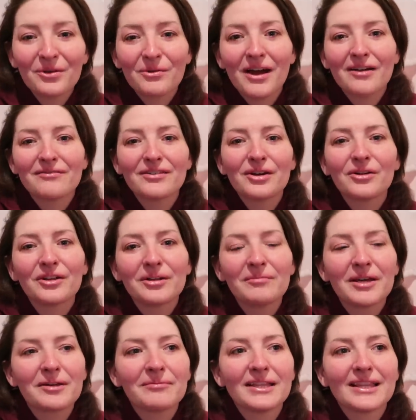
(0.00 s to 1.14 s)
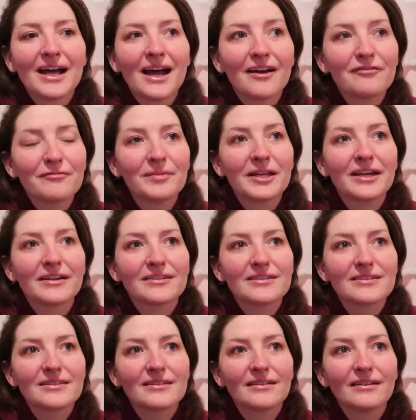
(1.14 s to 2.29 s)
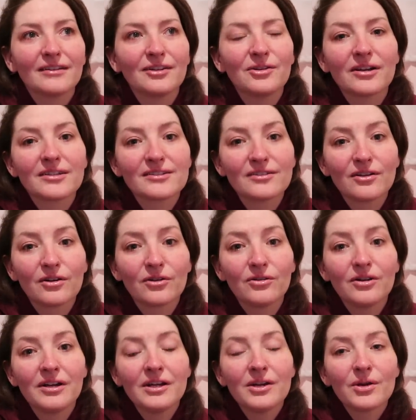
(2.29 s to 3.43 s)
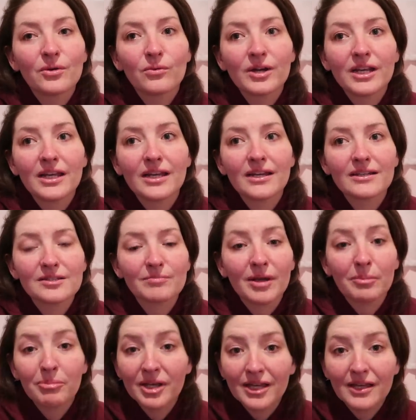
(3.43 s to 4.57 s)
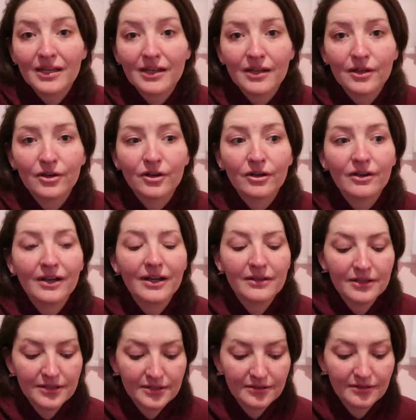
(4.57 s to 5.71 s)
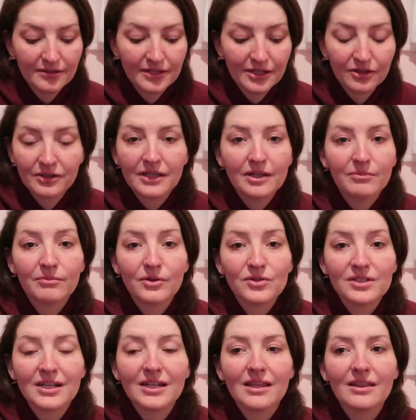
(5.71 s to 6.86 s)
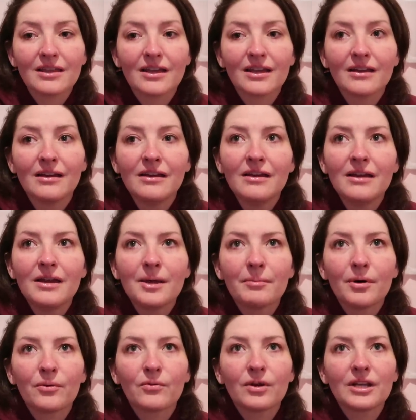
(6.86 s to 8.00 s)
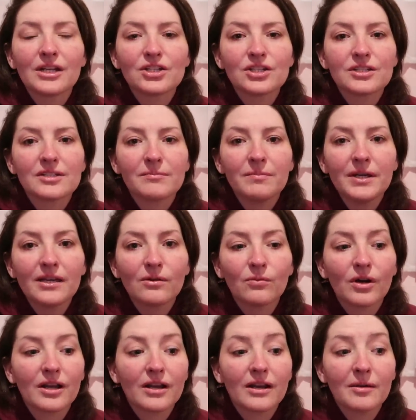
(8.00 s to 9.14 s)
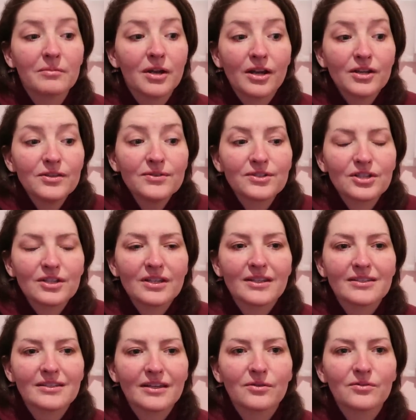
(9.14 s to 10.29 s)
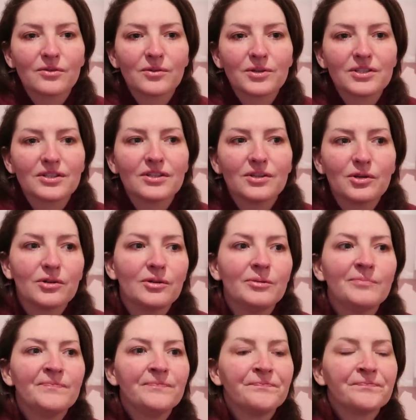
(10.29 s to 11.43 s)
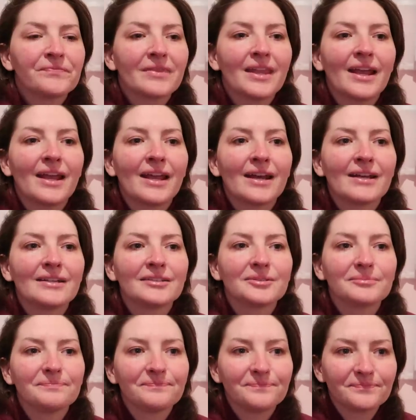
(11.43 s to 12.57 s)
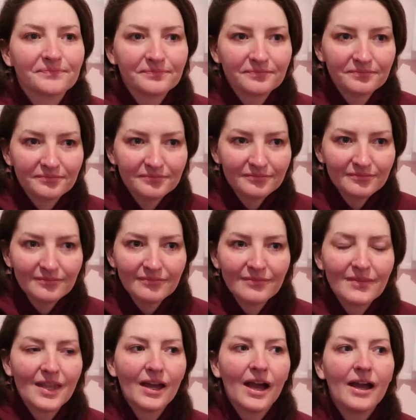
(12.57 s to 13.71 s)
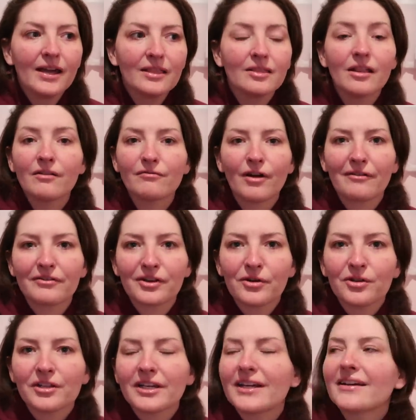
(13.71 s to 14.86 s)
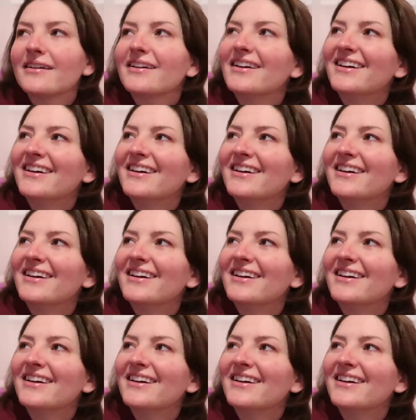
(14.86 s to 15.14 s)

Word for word: the ravioli make me laugh because you guys know Winnie is my picky eater. Ellis, he'll eat most anything. But Winnie, she's a picky one and I'm not used to this. I don't know what to do. And I love ravioli.